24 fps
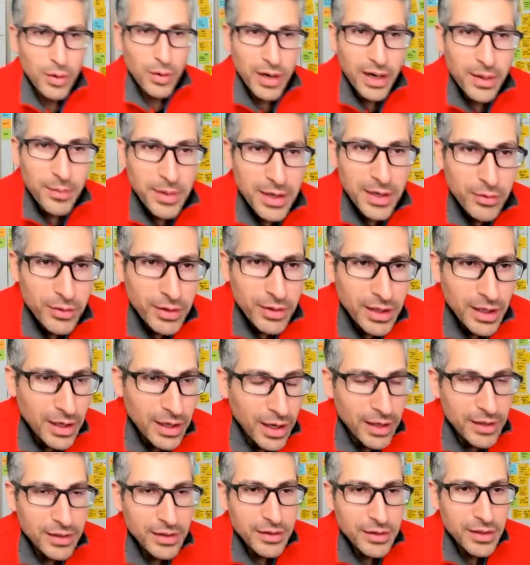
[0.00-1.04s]
I'm hearing a
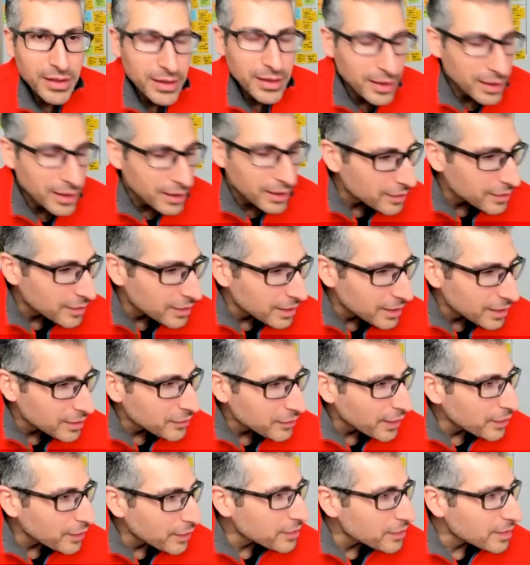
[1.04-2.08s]
lot is
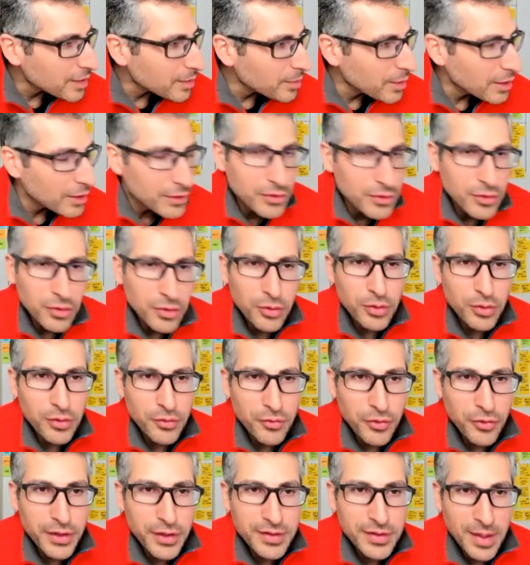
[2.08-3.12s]
very similar to,
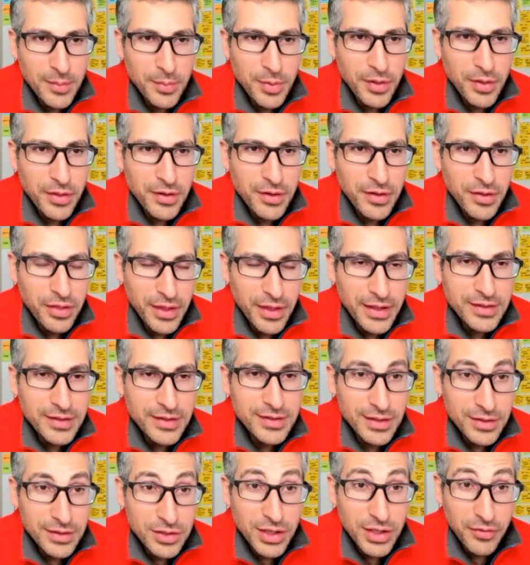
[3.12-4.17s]
for example, the things
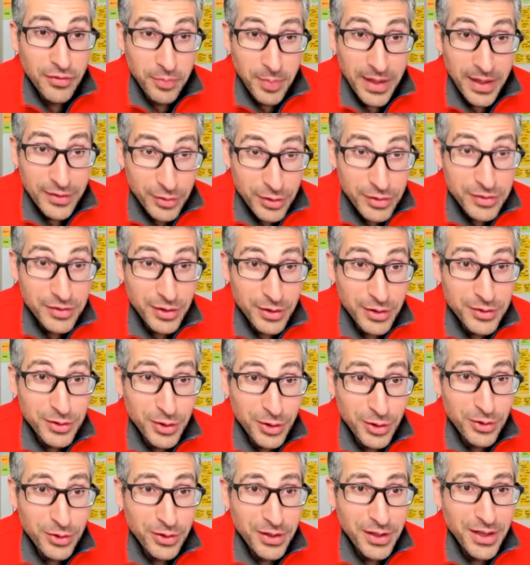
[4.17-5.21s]
that Jeff Bezos
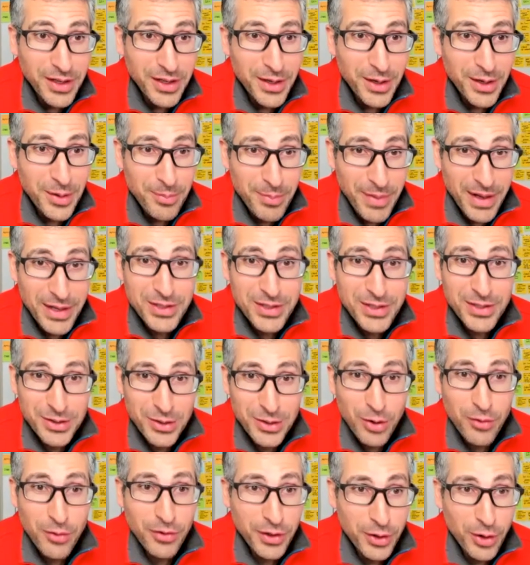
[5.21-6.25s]
also mentions
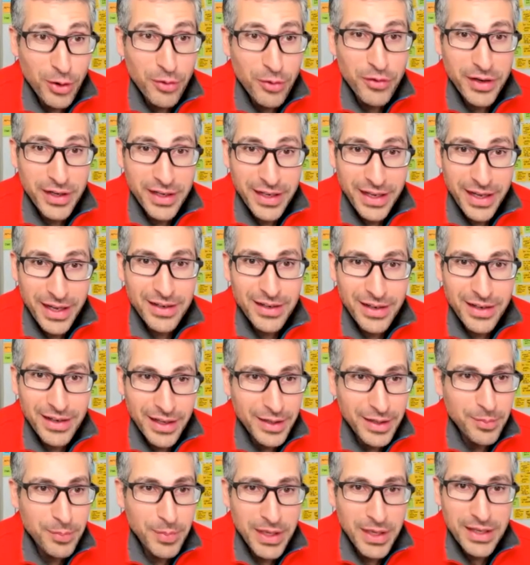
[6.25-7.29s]
over and over again, like
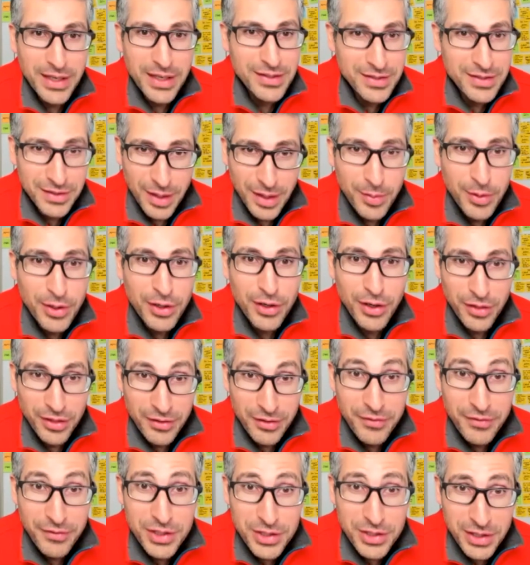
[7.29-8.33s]
be stubborn on the
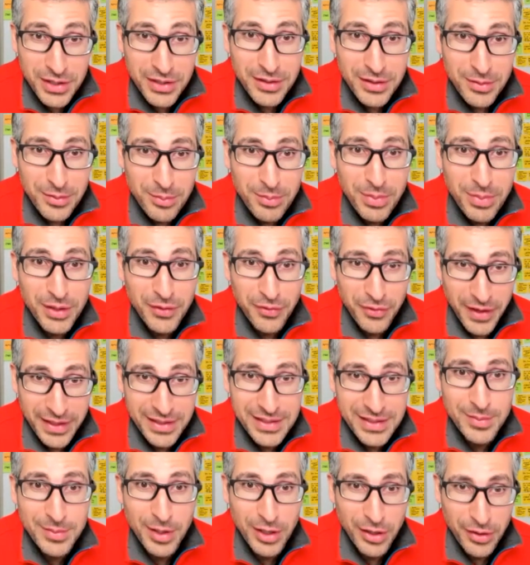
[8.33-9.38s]
vision, but
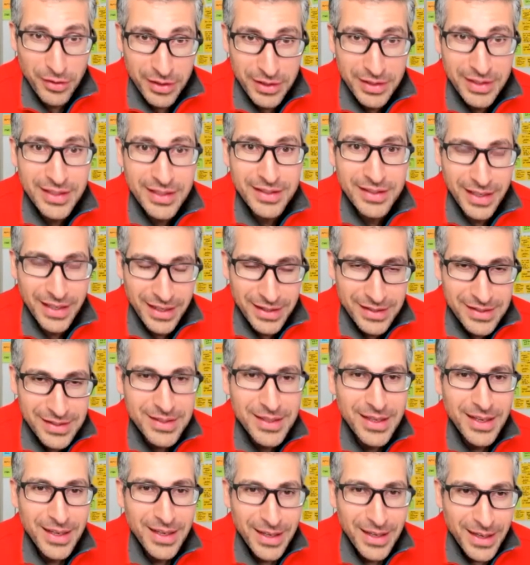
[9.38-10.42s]
flexible on the details.
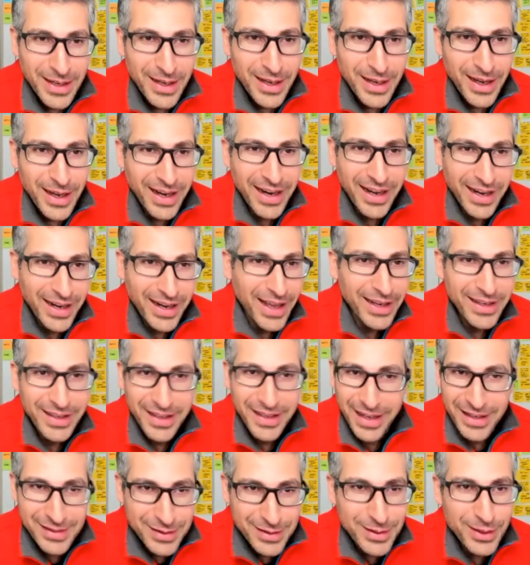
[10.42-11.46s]
And I
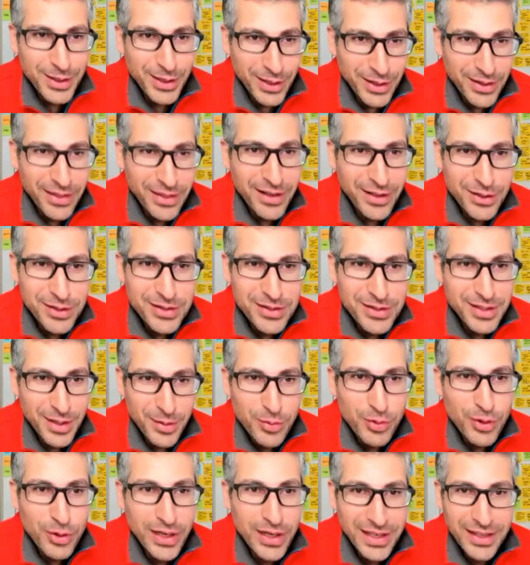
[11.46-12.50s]
guess there is some
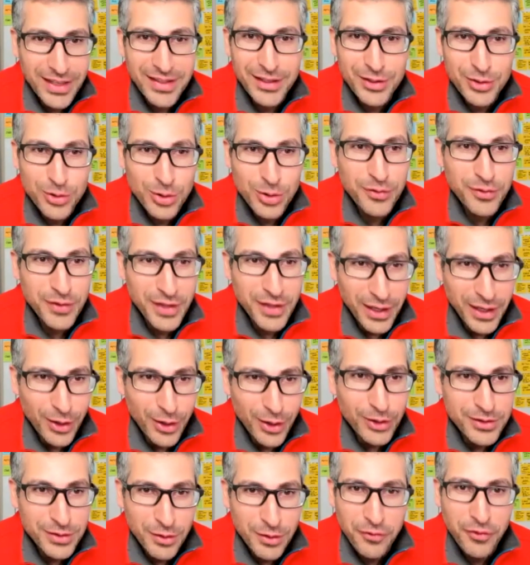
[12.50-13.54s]
reading that you have done
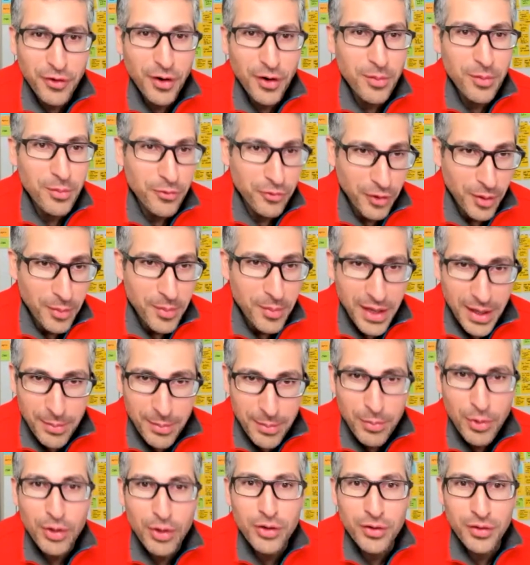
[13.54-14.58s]
also from him,
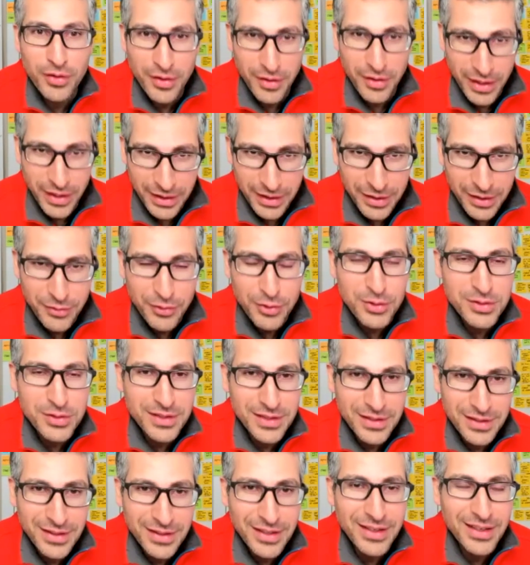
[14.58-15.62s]
or the interviews
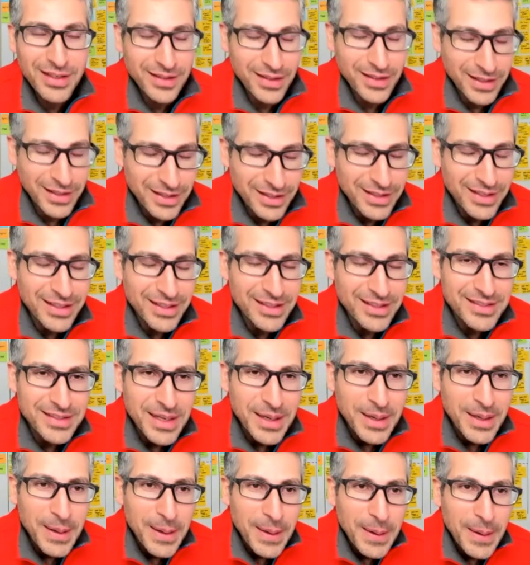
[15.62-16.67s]
that he does.
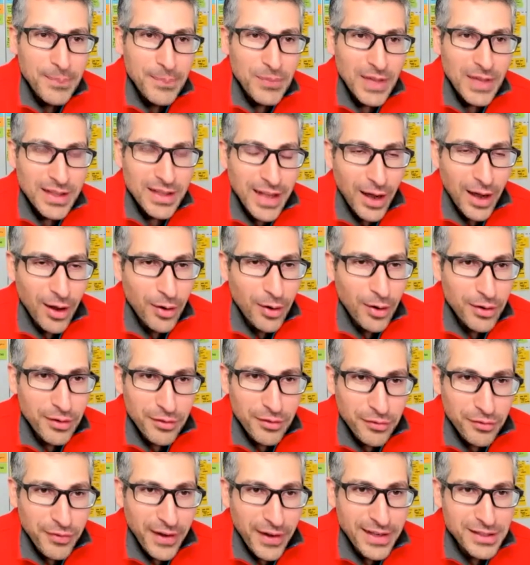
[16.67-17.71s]
Now,
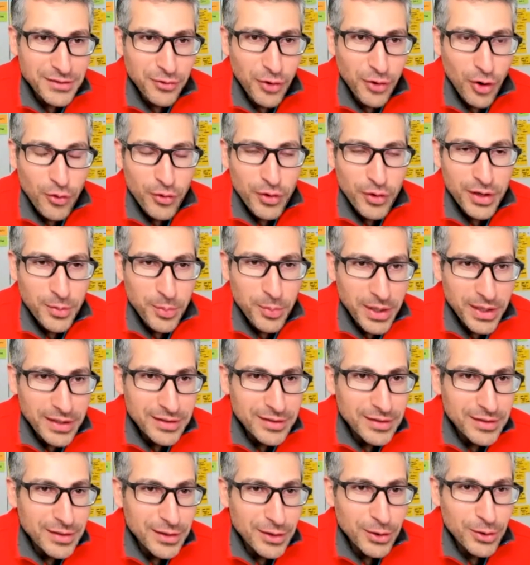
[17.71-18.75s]
fast forward a bit,
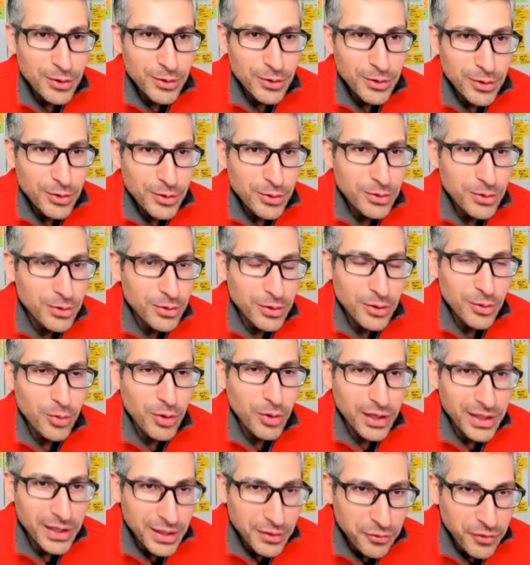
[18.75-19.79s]
you
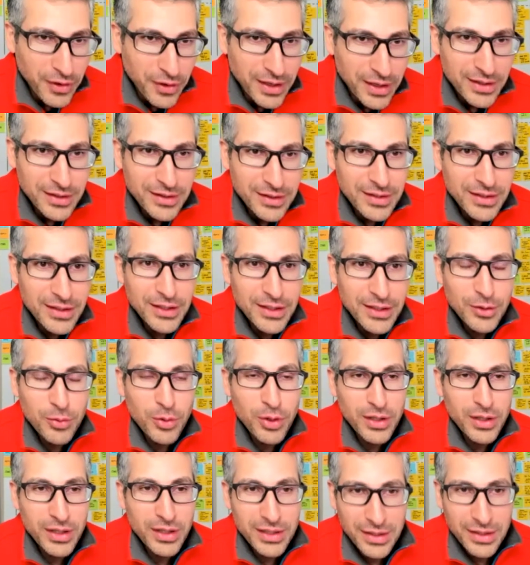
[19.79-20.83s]
work at Friendity, you
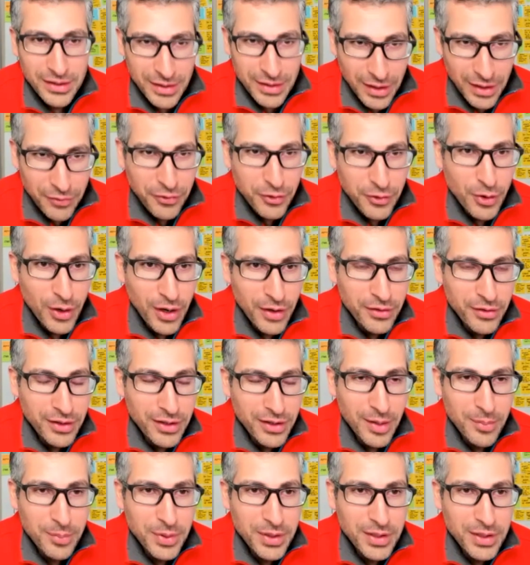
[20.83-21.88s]
work at a few other
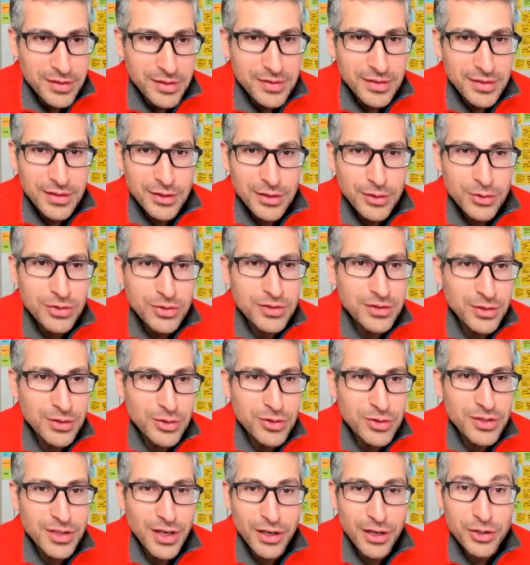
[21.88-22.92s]
companies, you
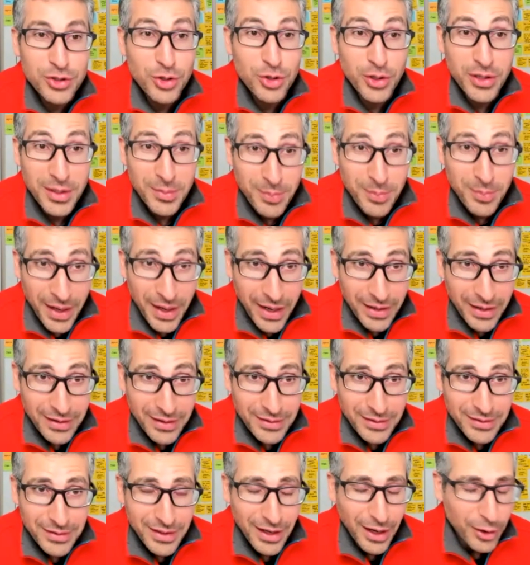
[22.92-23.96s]
start joining Bain.
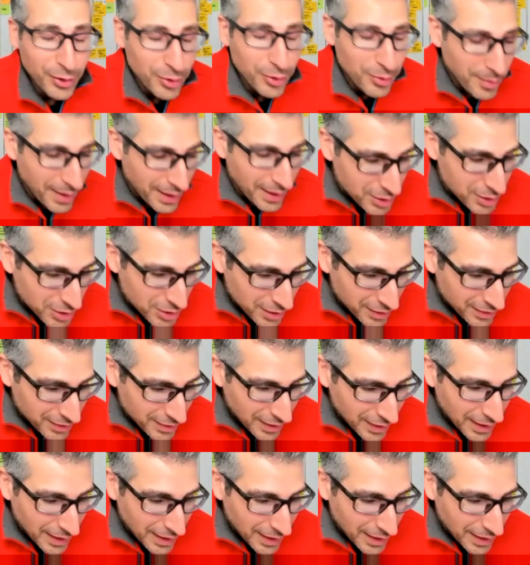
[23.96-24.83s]
Now, you mentioned